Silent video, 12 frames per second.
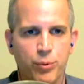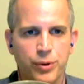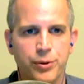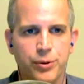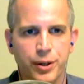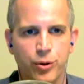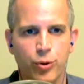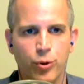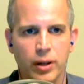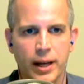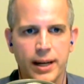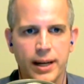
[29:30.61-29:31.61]
we're doing
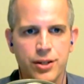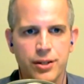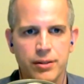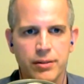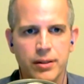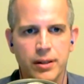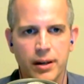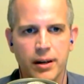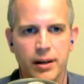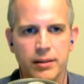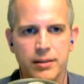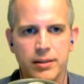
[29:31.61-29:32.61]
correlation
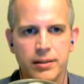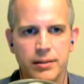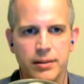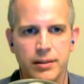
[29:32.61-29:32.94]
to